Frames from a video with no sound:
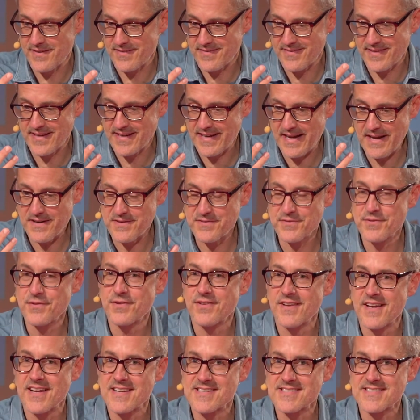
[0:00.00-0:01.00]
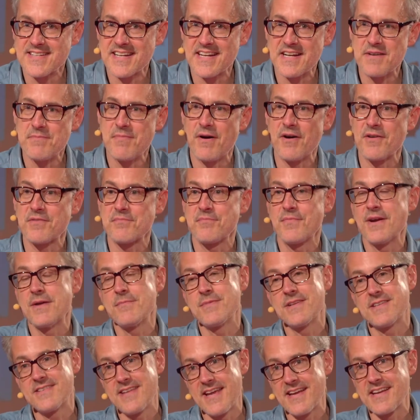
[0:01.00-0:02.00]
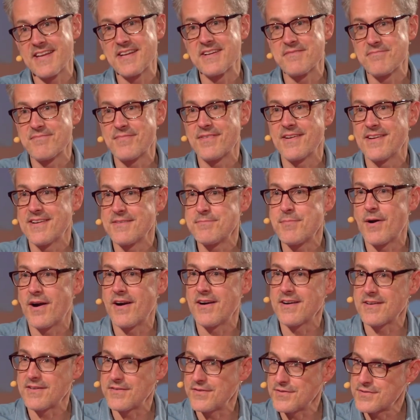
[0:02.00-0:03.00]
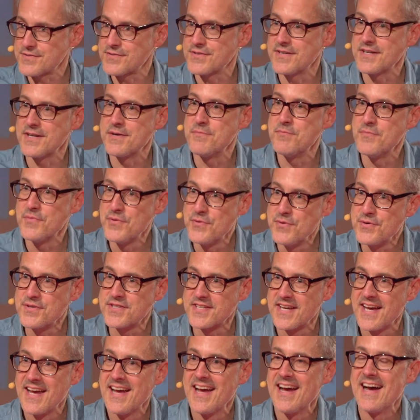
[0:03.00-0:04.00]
I think, enthusiastic about maybe taking part also in a Moot.